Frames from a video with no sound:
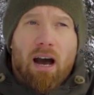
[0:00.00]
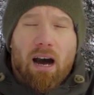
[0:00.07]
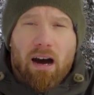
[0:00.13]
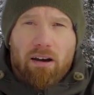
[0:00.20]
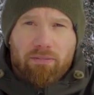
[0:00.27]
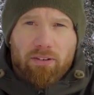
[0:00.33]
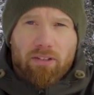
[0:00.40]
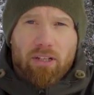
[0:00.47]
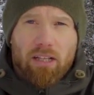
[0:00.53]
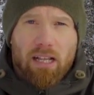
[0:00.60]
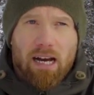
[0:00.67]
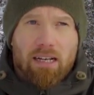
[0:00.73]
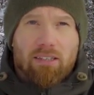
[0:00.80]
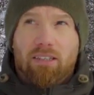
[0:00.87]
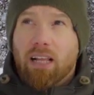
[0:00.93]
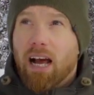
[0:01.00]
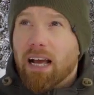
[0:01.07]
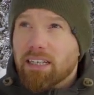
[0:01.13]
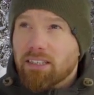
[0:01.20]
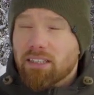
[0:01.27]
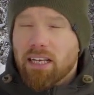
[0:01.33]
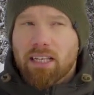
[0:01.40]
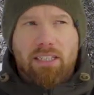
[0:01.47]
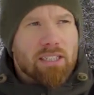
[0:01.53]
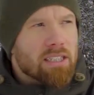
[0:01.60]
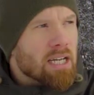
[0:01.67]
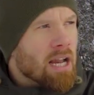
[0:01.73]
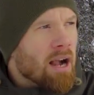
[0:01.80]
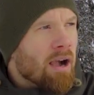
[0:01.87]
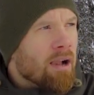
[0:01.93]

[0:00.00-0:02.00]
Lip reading: after the last ice age,